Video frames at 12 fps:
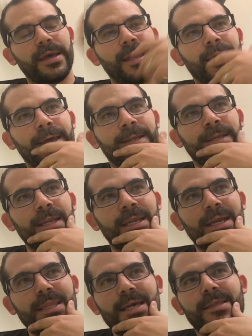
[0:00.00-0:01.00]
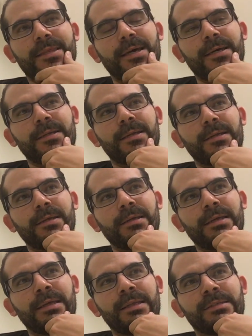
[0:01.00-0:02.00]
And I like that.
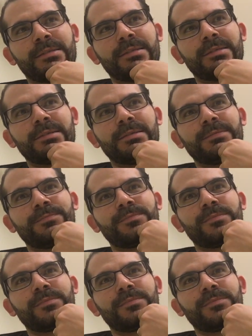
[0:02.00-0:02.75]
It's